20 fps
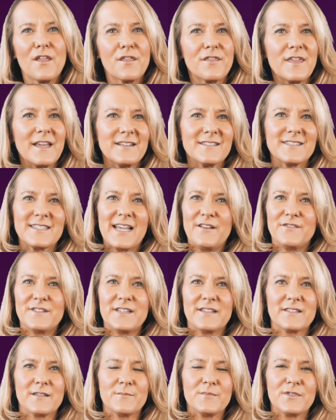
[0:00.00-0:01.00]
Think safe
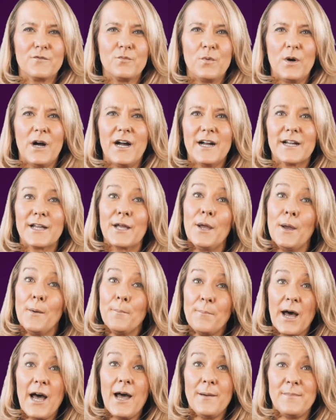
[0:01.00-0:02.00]
systems of work,
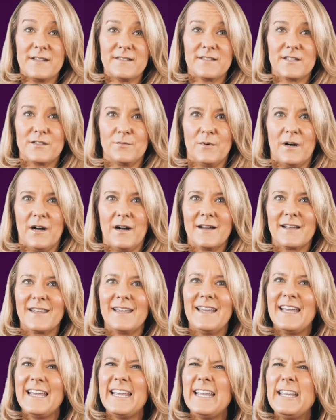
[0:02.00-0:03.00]
permits to work,
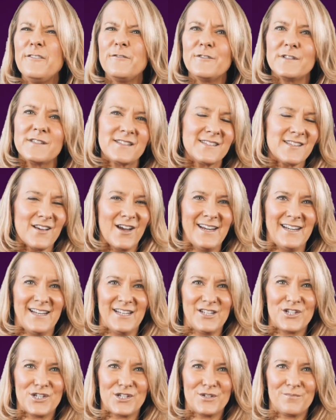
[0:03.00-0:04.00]
even
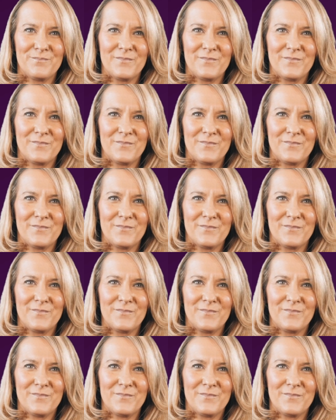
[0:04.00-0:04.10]
signage.